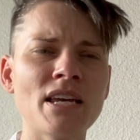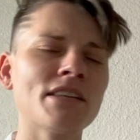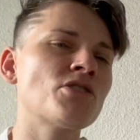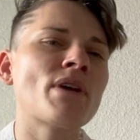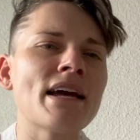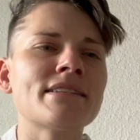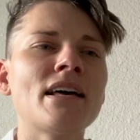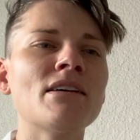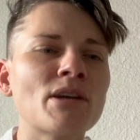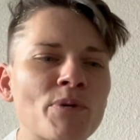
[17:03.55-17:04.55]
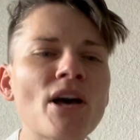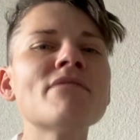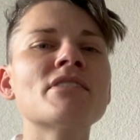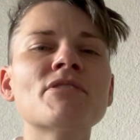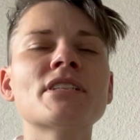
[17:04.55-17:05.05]
Like you can't tell, like we all have
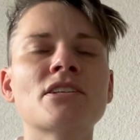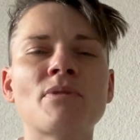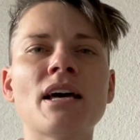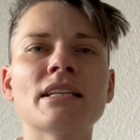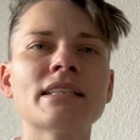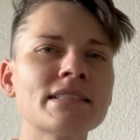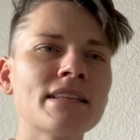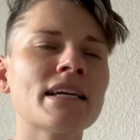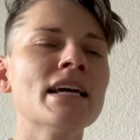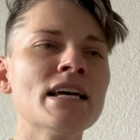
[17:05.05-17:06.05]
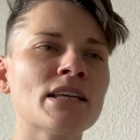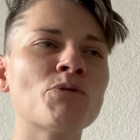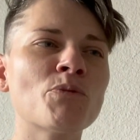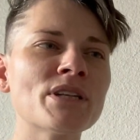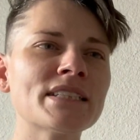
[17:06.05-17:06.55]
different sexualities. That's the thing. Like
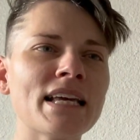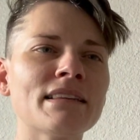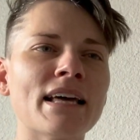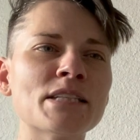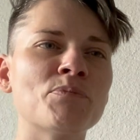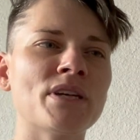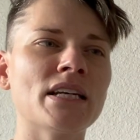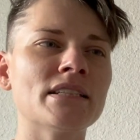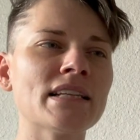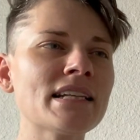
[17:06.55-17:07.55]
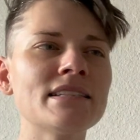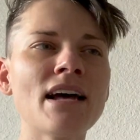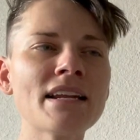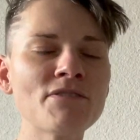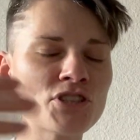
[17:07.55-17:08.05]
when we say lesbians, that's
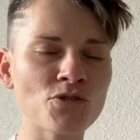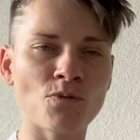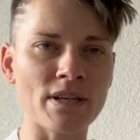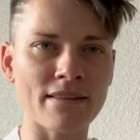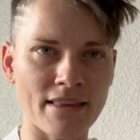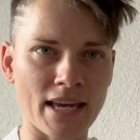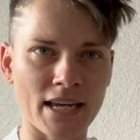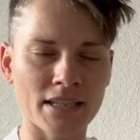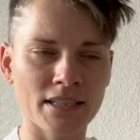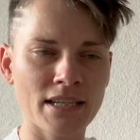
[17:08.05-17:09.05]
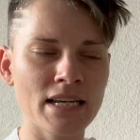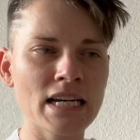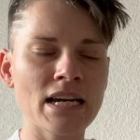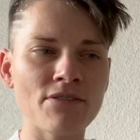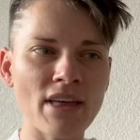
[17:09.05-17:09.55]
not even just one thing.
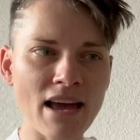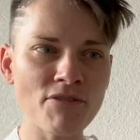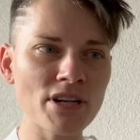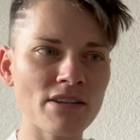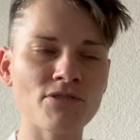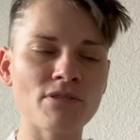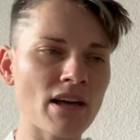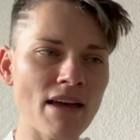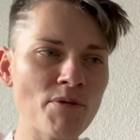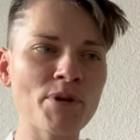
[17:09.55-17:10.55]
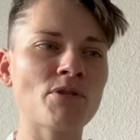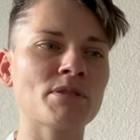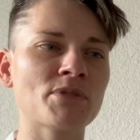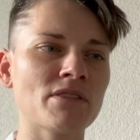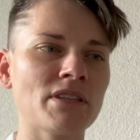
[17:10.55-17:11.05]
Everybody calls
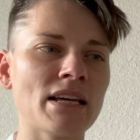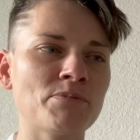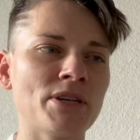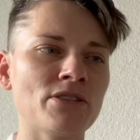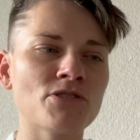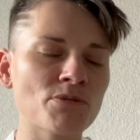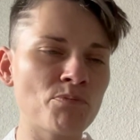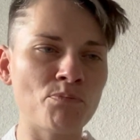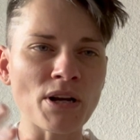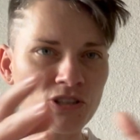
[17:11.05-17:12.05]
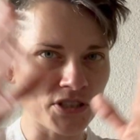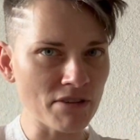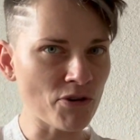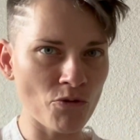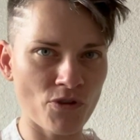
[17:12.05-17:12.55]
themselves a lesbian. There's a bunch of
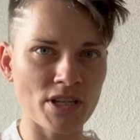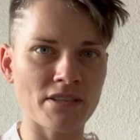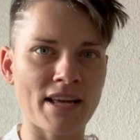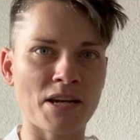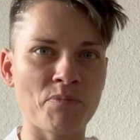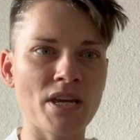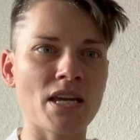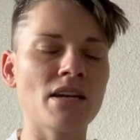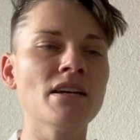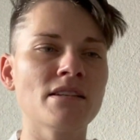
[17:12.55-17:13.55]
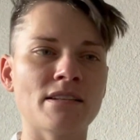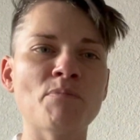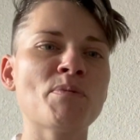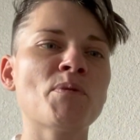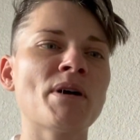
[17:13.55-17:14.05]
different things that could be. Some
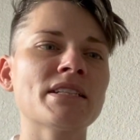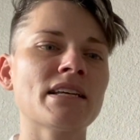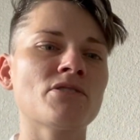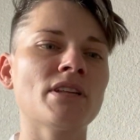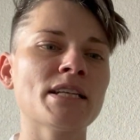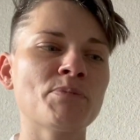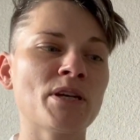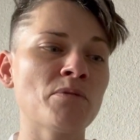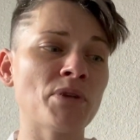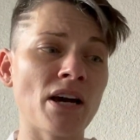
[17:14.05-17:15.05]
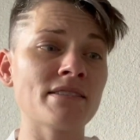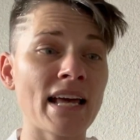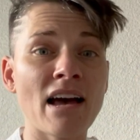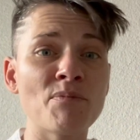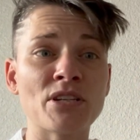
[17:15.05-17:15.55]
people might say they're a lesbian because they
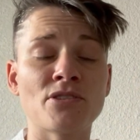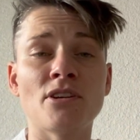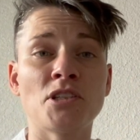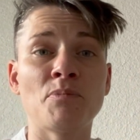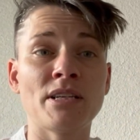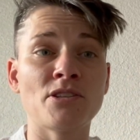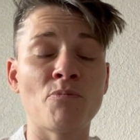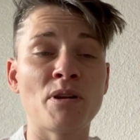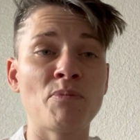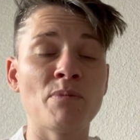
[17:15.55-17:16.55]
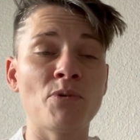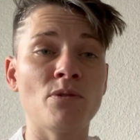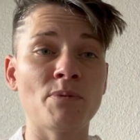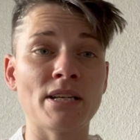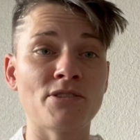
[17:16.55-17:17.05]
have been assaulted by so many people,
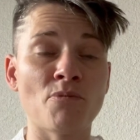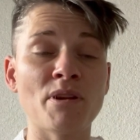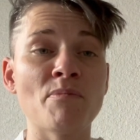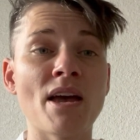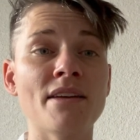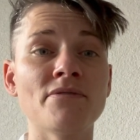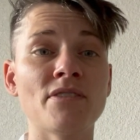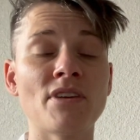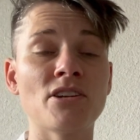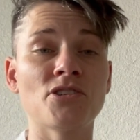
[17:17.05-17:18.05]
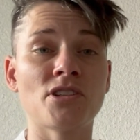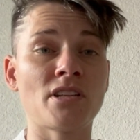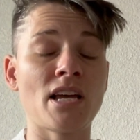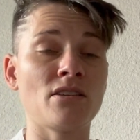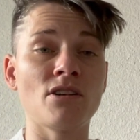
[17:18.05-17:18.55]
by so many men, that they are just
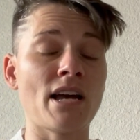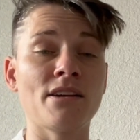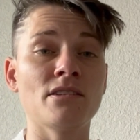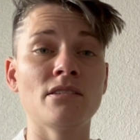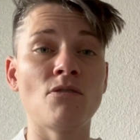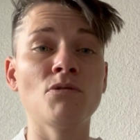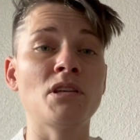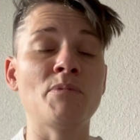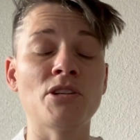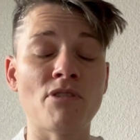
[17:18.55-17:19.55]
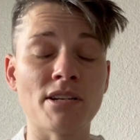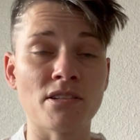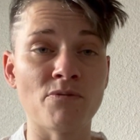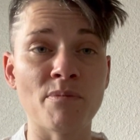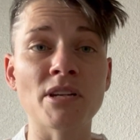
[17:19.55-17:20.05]
like, look, I can only be attracted
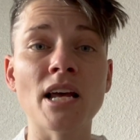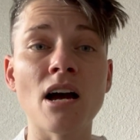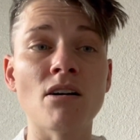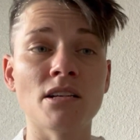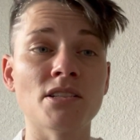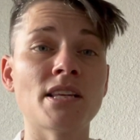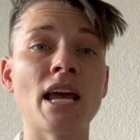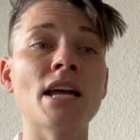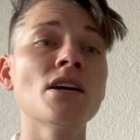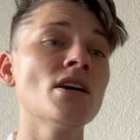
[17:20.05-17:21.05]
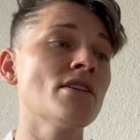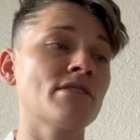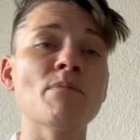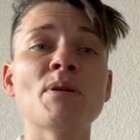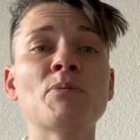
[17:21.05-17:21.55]
to women now. I just can't.
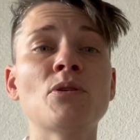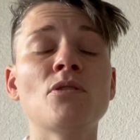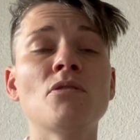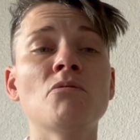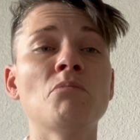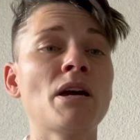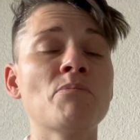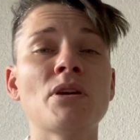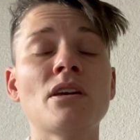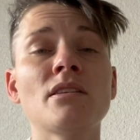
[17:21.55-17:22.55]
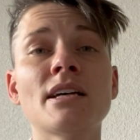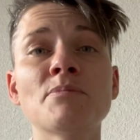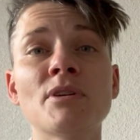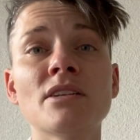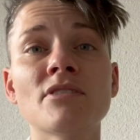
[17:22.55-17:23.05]
Some people might be a
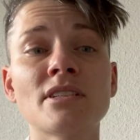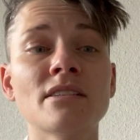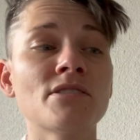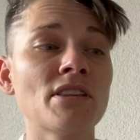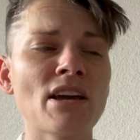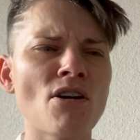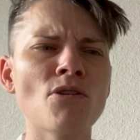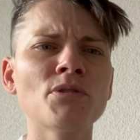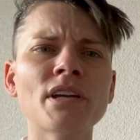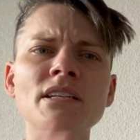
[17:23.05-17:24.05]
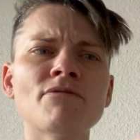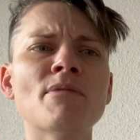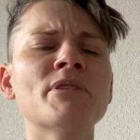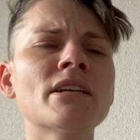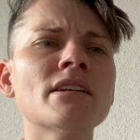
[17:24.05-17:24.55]
lesbian in the sense that they are only into
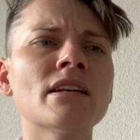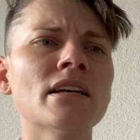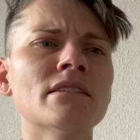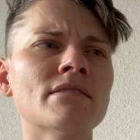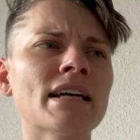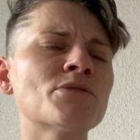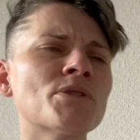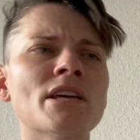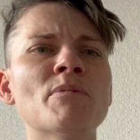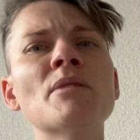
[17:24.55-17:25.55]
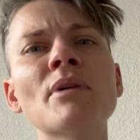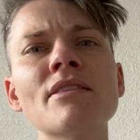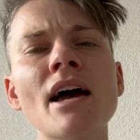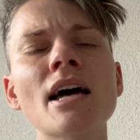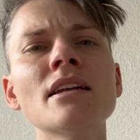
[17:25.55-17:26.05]
femininity, and that's what they mean by
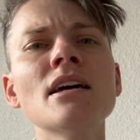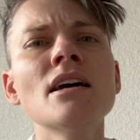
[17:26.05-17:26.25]
that.